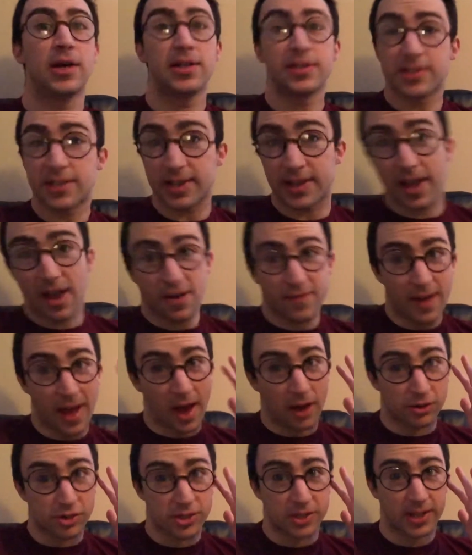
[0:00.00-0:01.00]
to give
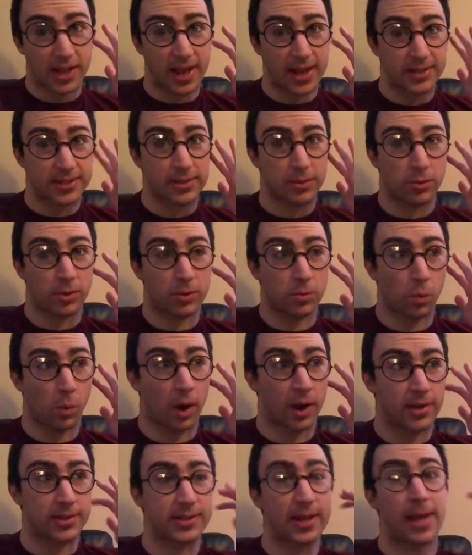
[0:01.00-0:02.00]
out just in case someone
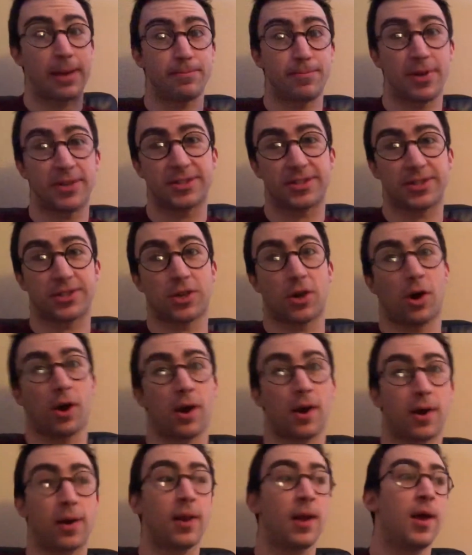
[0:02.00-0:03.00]
wants a business card.